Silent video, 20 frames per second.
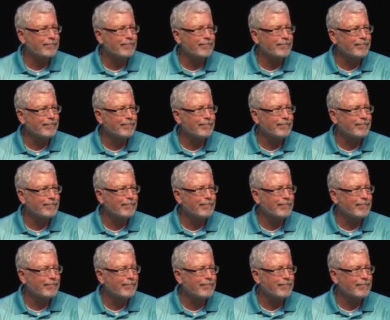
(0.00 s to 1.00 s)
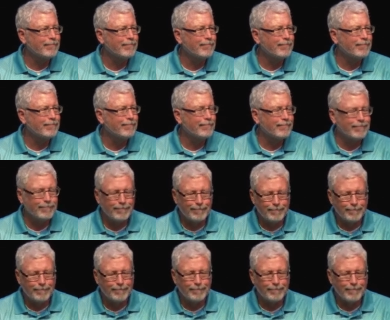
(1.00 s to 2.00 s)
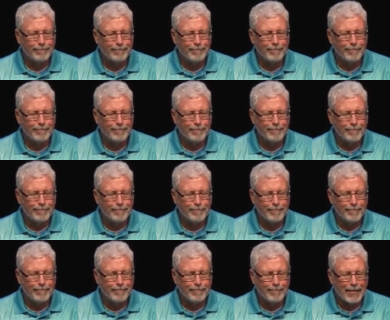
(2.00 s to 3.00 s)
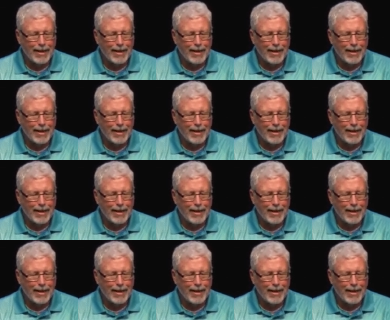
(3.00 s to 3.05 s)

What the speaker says: (no one is talking)